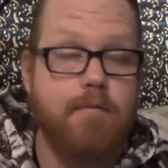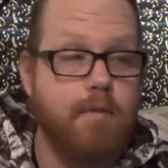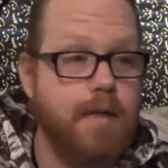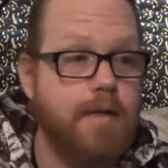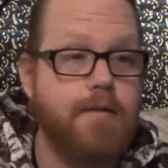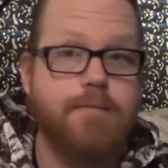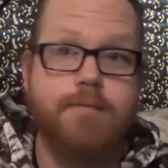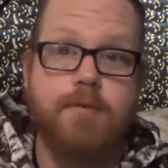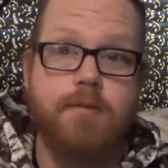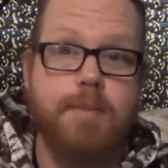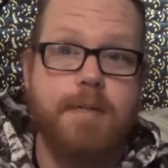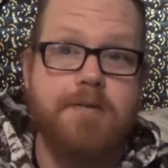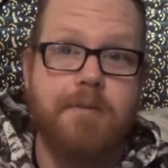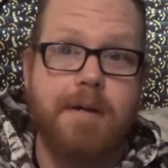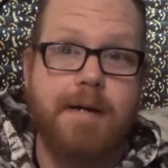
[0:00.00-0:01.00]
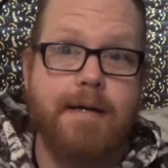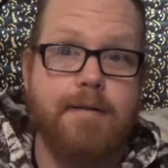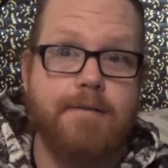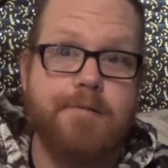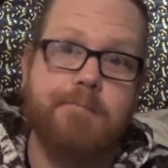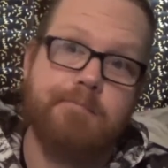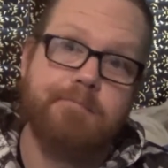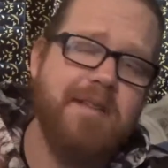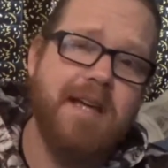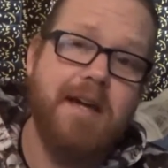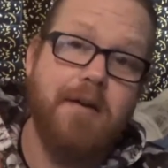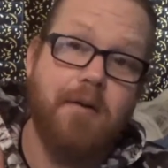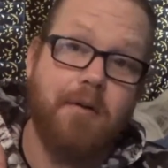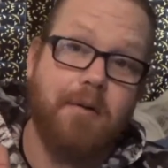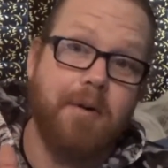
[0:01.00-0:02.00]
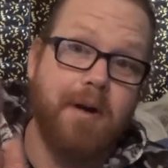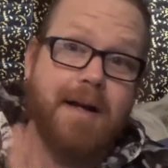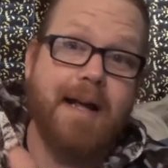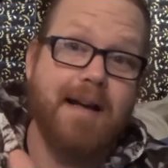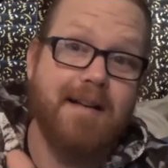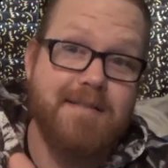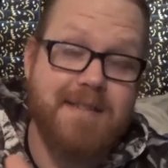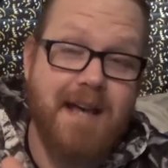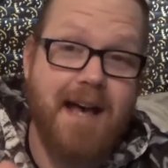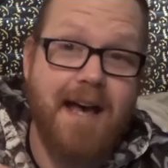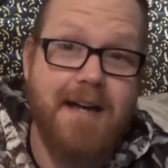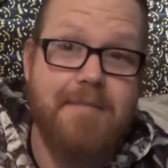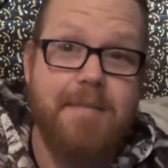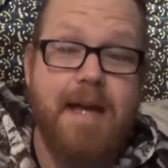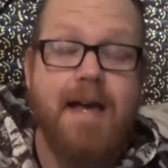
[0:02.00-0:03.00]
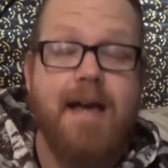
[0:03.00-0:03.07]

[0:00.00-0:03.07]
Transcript: Well, fool me twice. They run outside.